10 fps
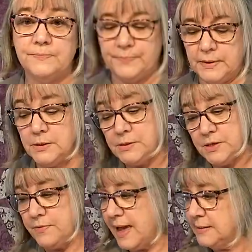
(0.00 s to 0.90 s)
So
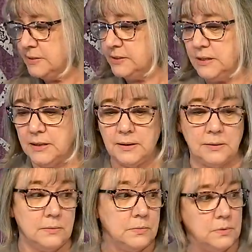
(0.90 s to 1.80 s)
that's the,
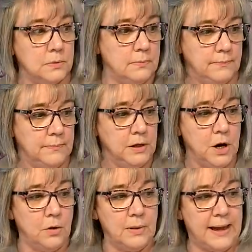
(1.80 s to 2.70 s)

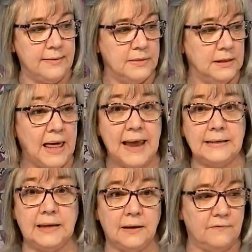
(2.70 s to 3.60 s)
like the
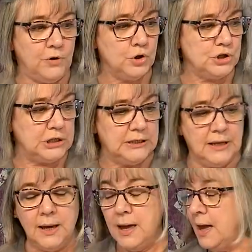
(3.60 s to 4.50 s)
lightning version
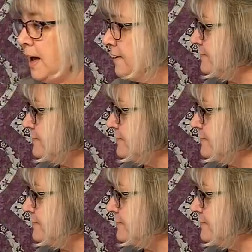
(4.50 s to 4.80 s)
of this,